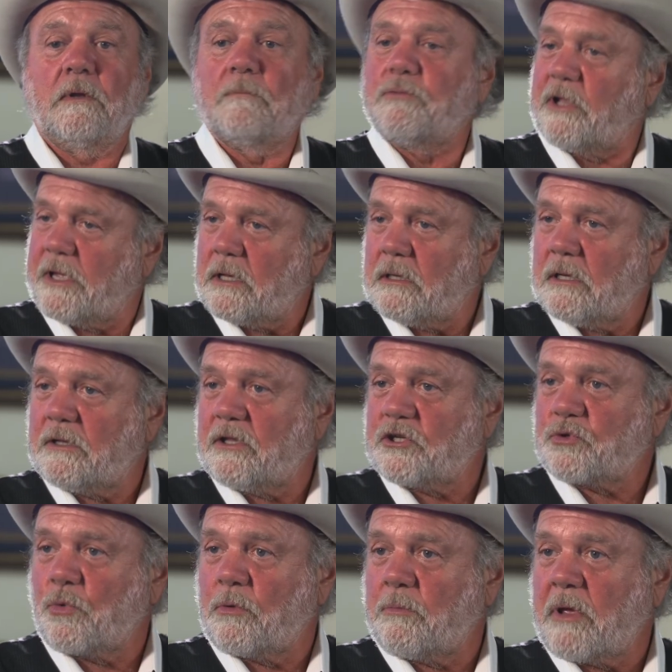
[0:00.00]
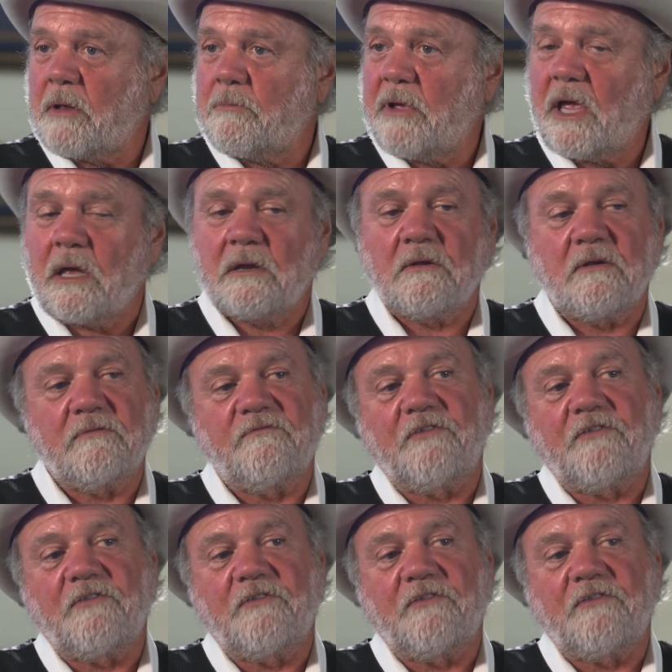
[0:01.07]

playing in this one-man band,